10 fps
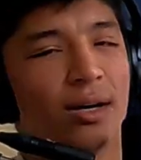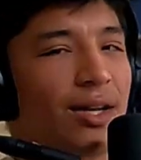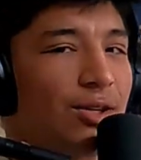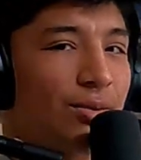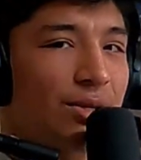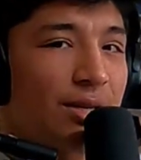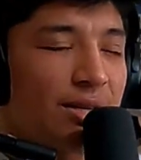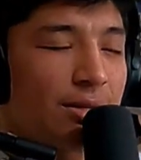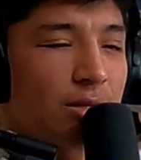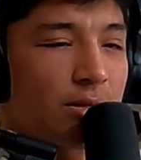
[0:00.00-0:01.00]
I don't
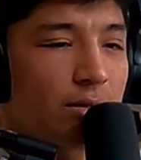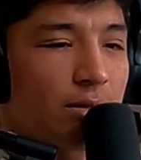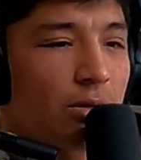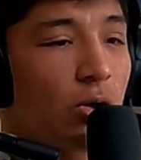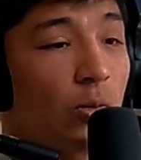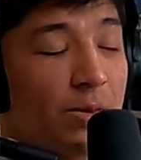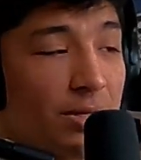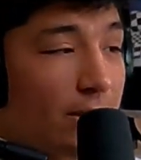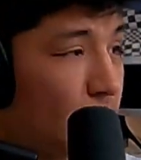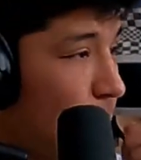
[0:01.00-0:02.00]
get
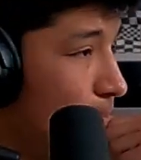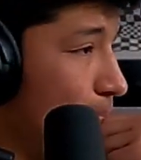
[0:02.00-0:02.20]
homesick,